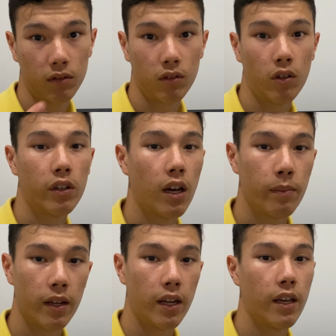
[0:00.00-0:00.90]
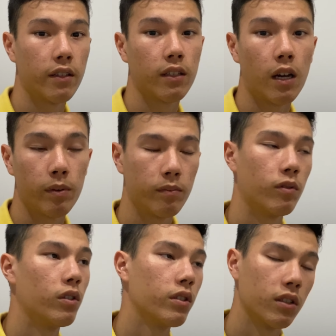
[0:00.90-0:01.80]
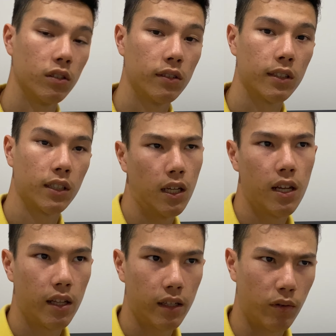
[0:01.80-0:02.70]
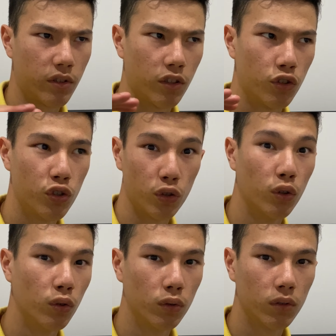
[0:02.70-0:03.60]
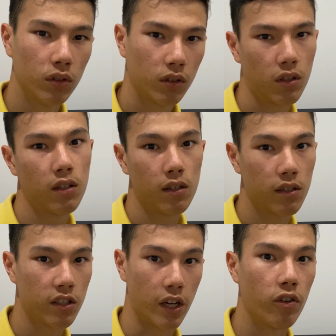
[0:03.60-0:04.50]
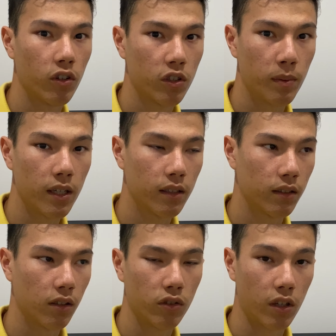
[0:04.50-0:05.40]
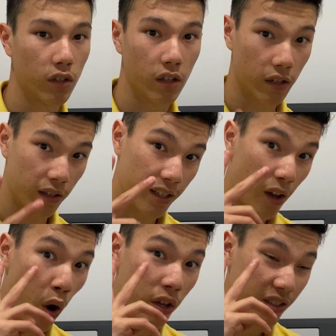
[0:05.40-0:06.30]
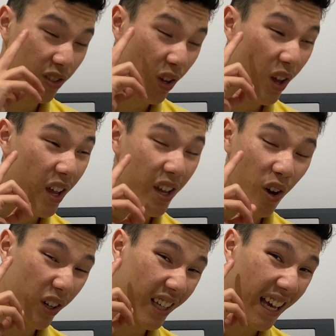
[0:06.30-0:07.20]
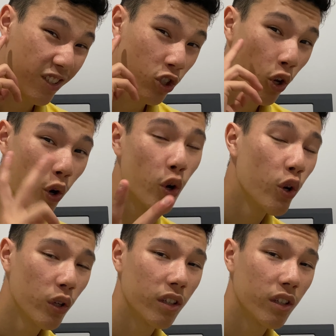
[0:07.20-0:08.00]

on the iPad Air as the iPad Pros, because that one's a dual stereo speaker, so it only has 2